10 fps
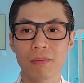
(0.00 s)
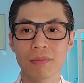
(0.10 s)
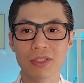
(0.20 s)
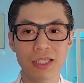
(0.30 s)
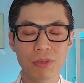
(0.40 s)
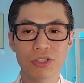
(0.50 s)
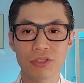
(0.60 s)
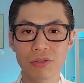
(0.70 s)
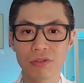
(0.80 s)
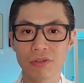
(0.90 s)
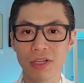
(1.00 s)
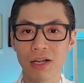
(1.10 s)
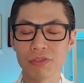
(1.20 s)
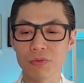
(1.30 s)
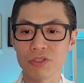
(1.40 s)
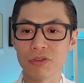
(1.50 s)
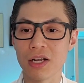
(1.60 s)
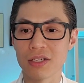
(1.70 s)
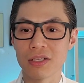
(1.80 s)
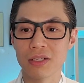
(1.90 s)
sleep issues, or they have some
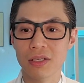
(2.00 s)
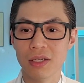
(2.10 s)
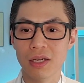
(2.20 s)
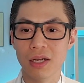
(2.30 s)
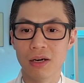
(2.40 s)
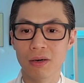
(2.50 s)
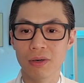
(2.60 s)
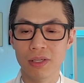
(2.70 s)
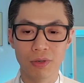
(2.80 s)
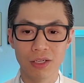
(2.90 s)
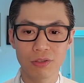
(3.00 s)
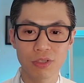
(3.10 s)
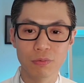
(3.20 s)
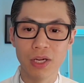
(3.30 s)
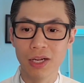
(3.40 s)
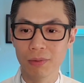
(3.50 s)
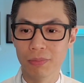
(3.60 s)
stress, or they want to lose weight.